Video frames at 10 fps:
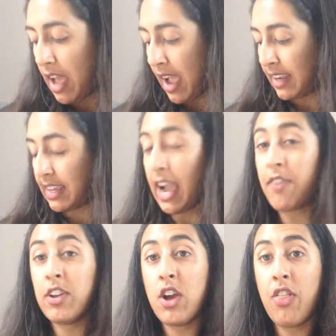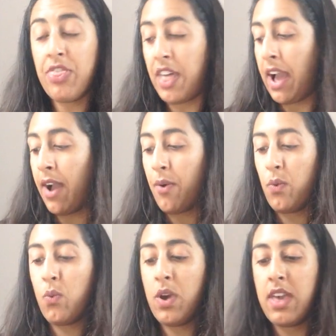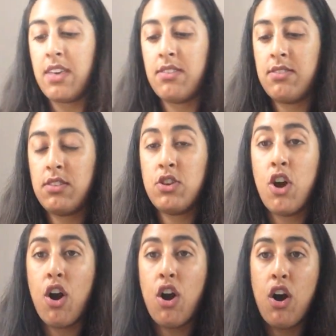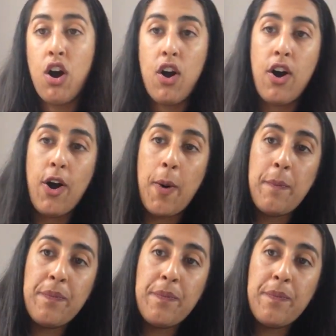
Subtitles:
and carry on that with your